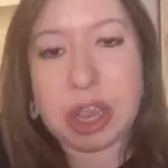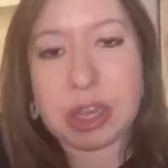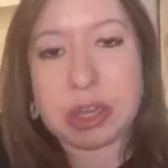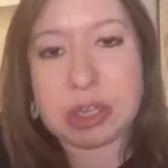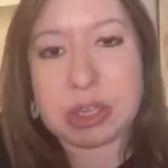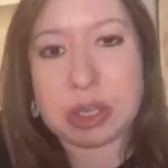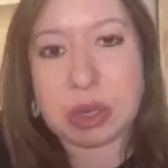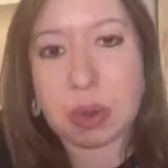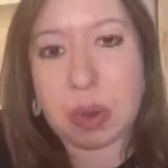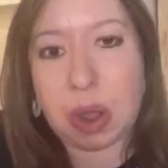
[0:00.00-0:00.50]

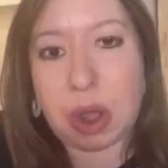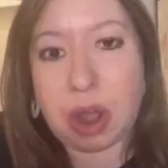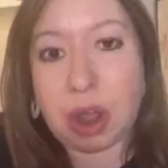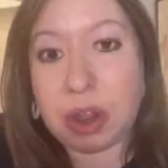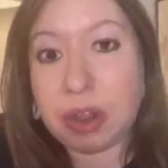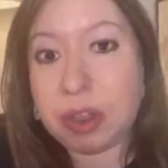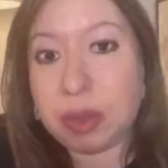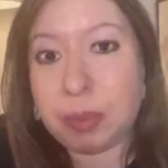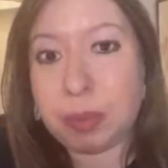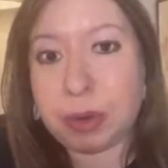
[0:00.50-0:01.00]
So
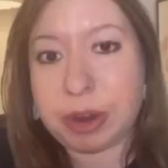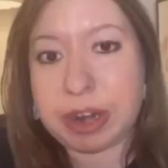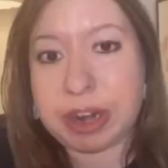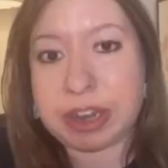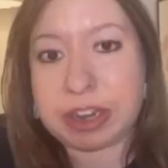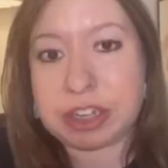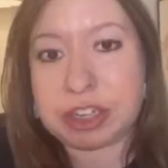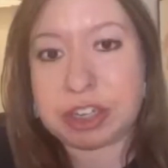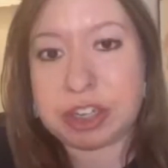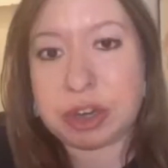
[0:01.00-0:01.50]
all the
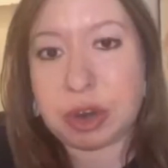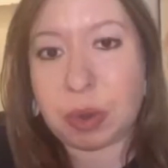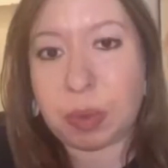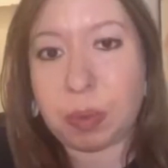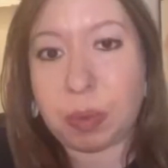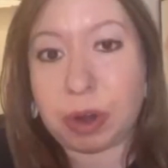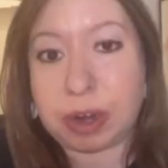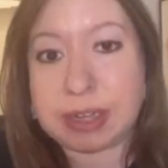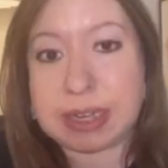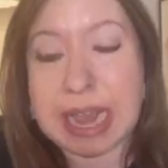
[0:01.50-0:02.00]
British
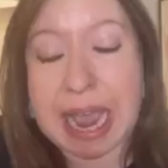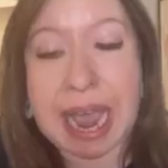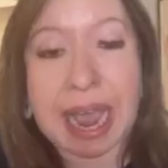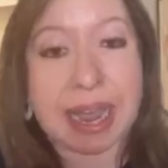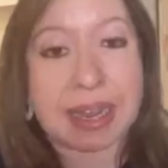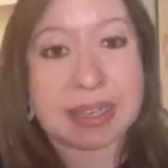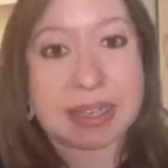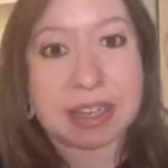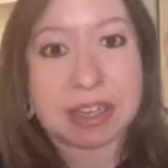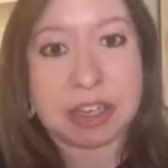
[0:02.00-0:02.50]
were
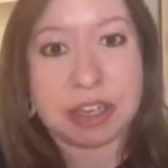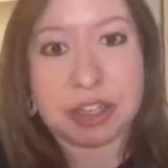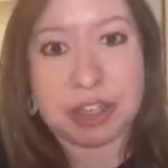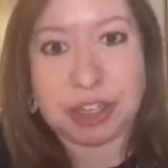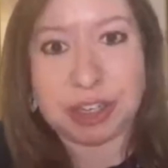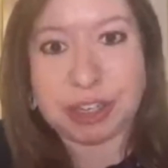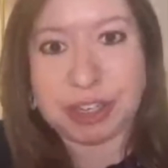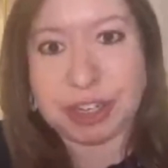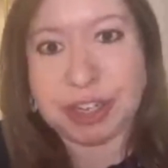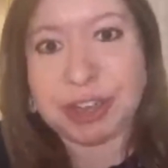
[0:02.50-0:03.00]
tasked
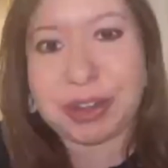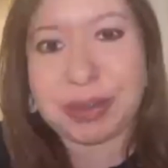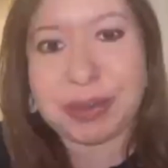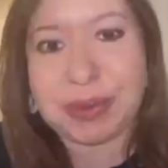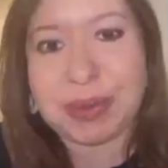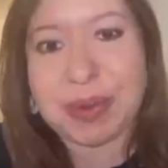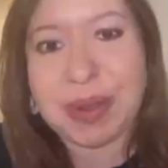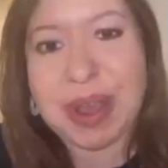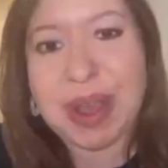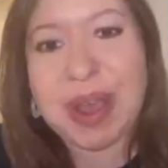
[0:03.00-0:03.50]
to
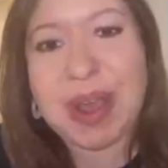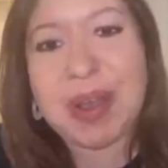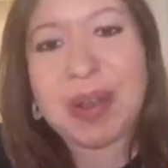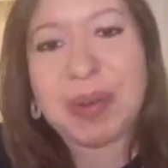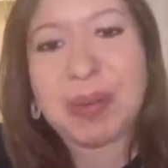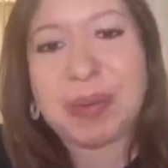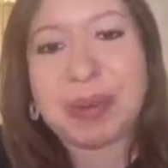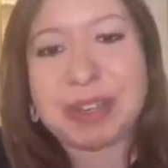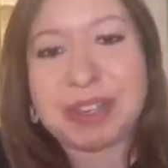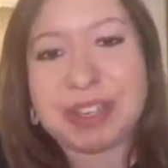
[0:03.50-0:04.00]
do
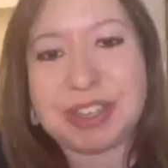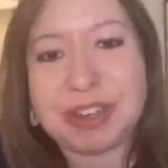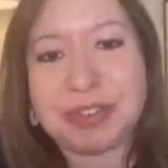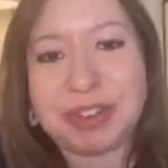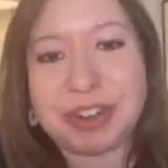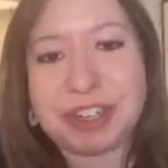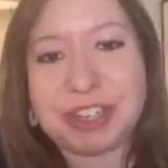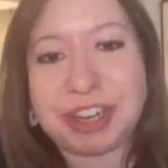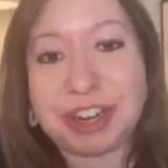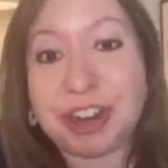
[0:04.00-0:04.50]
was to
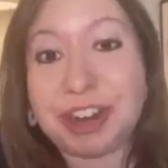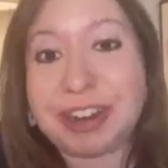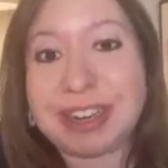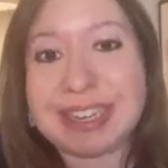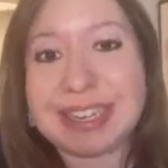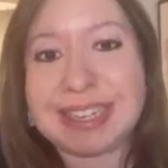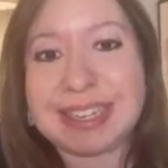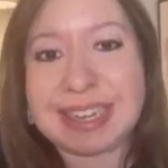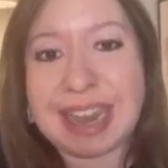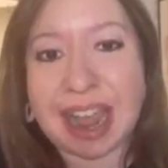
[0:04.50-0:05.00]
return
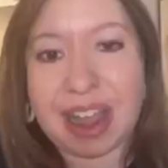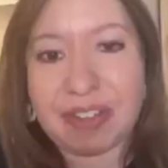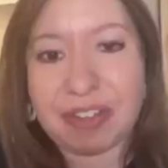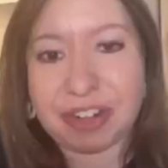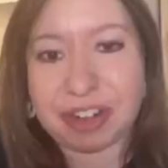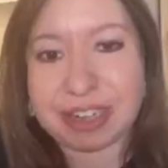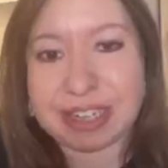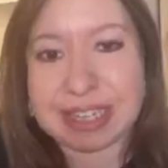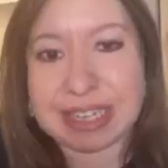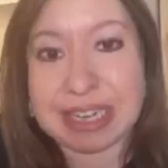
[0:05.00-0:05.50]

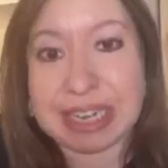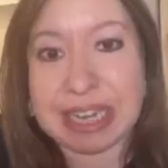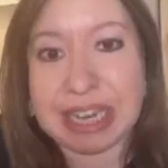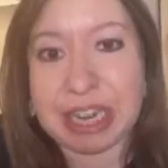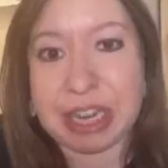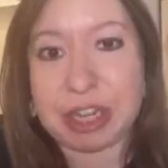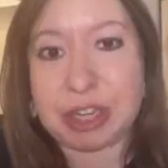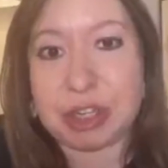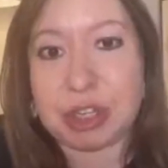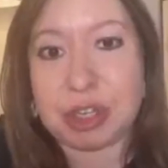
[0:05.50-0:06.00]

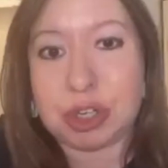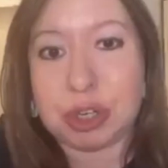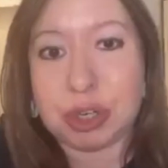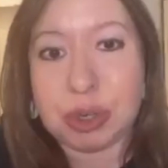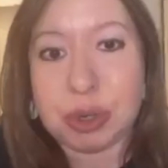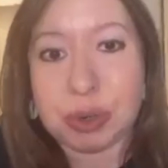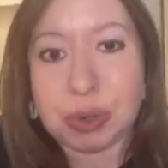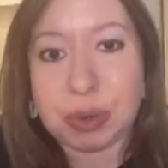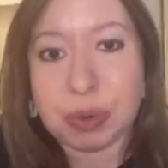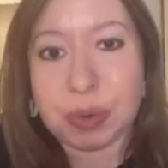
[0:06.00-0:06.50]
sovereignty
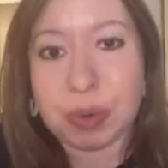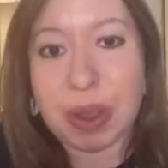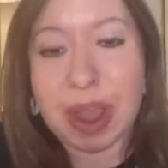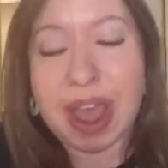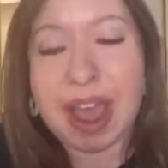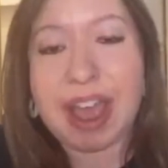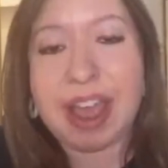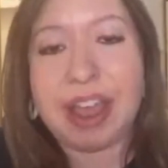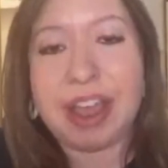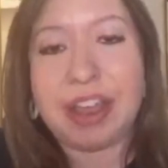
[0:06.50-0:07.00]
to
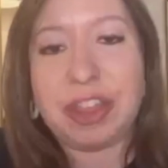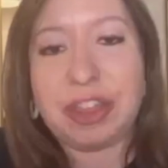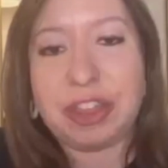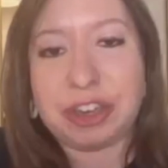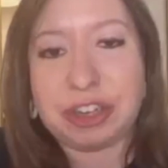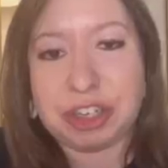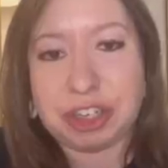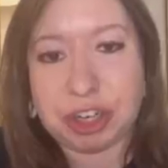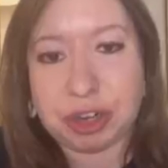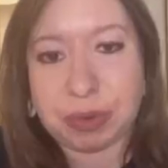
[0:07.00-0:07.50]
the
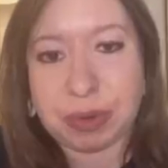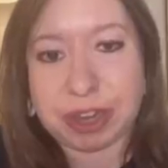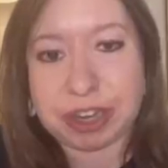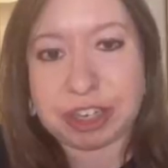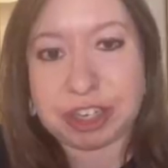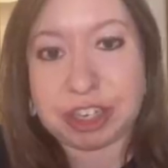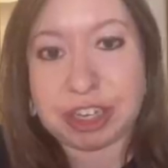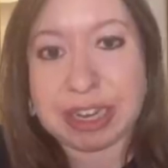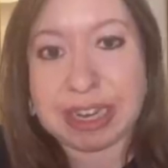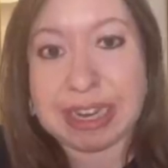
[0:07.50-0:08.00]

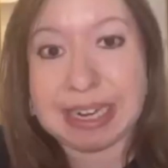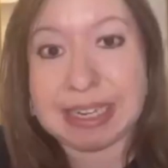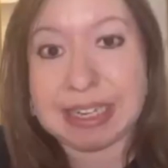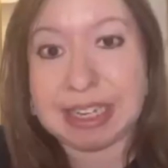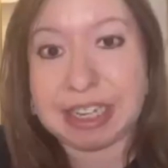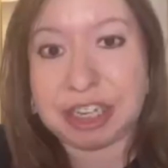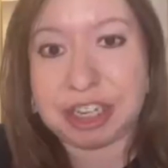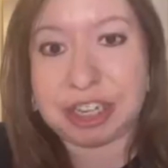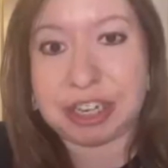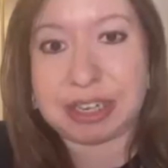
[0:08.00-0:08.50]
Jewish
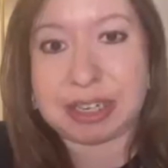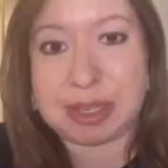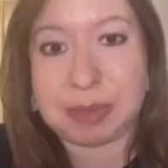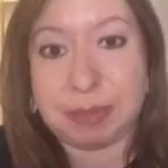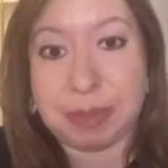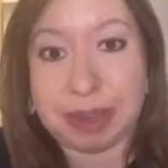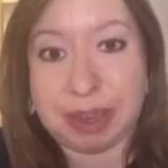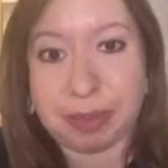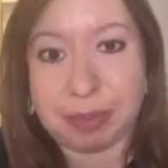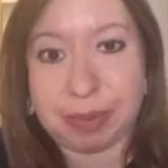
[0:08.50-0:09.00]
indigenous
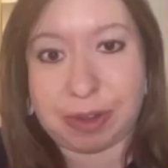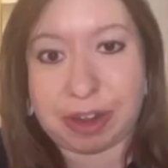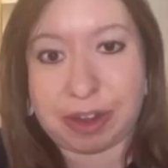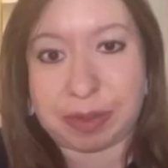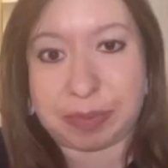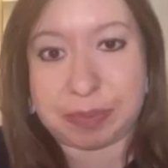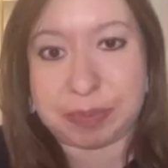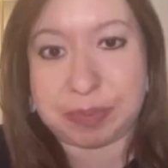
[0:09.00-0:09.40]
people.